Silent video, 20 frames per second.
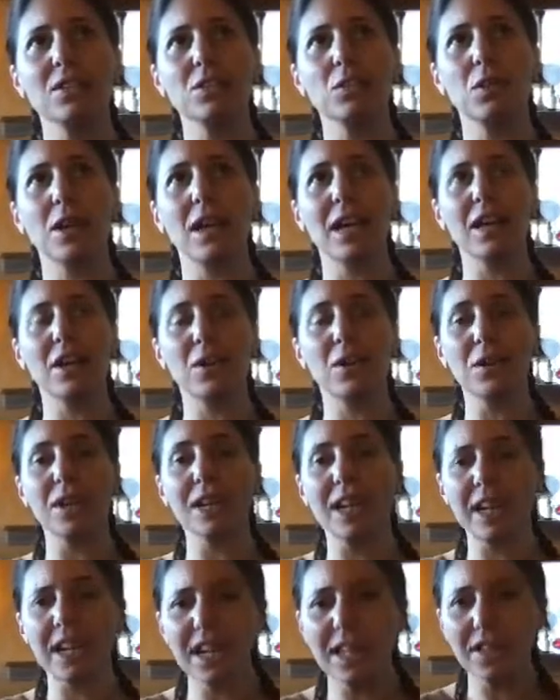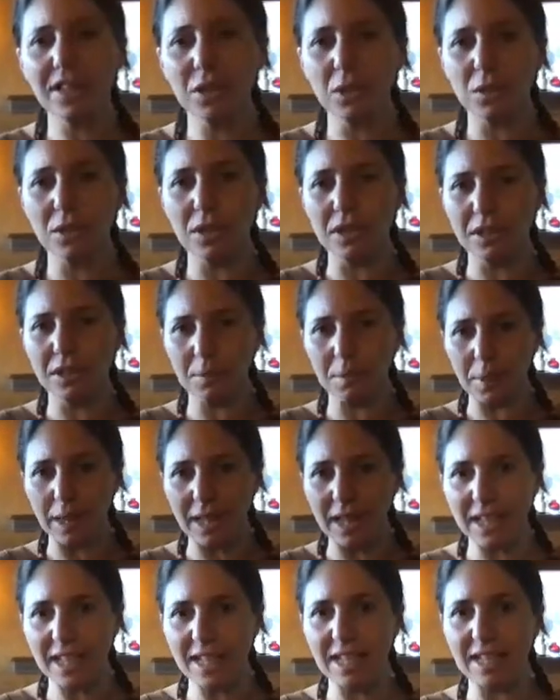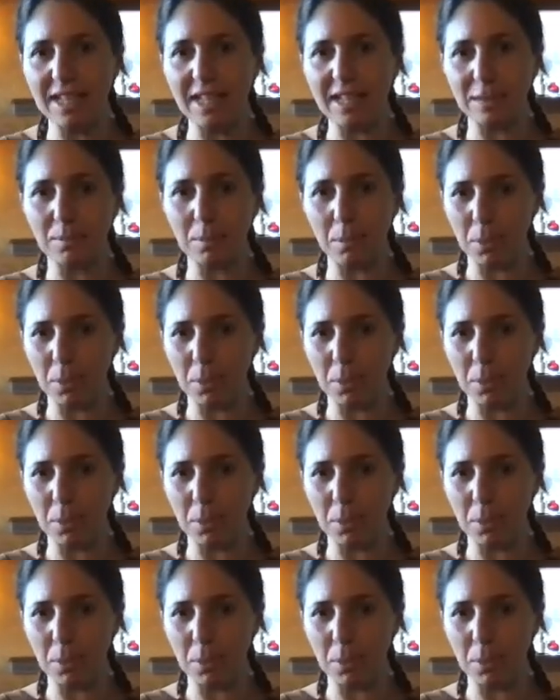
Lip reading: to like relate to this pain as